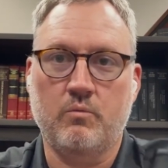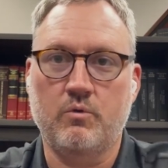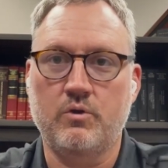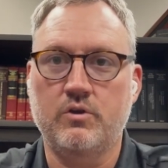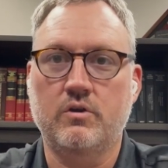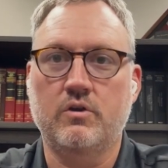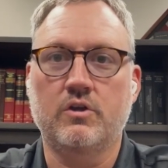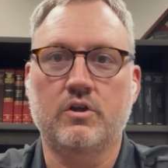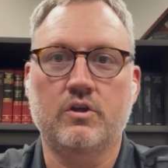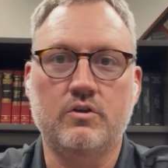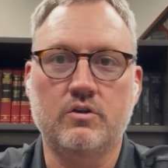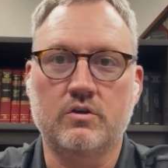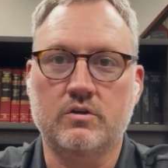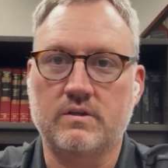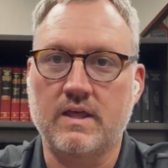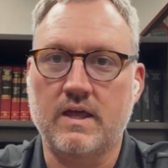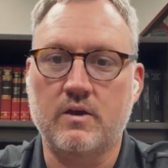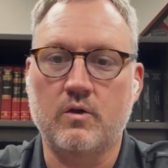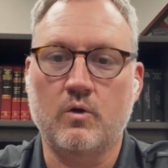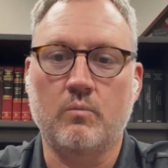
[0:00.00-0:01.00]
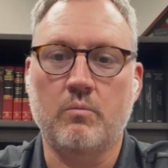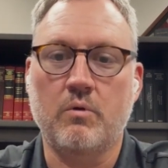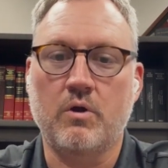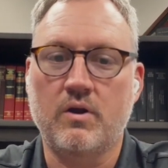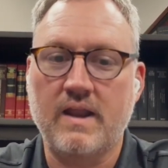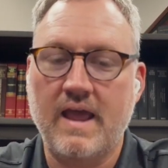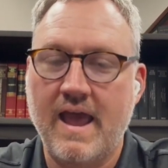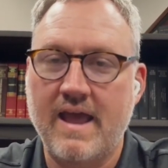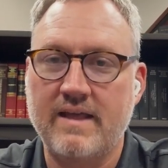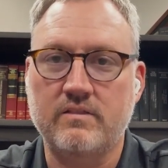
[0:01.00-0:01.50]
where you're going to cook that whole
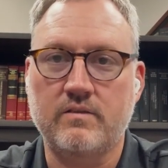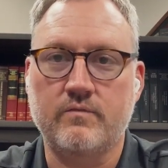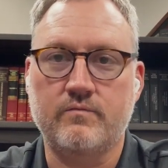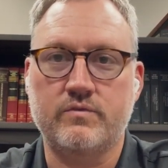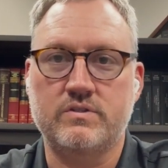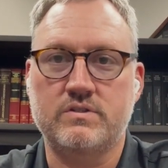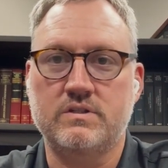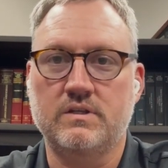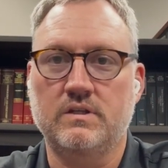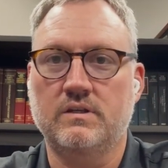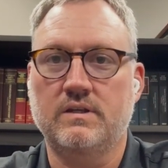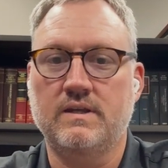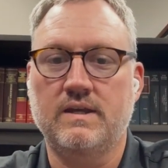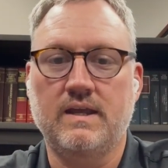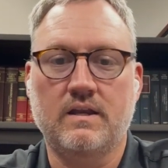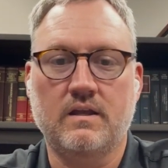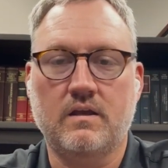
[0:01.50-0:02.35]
bird at the facility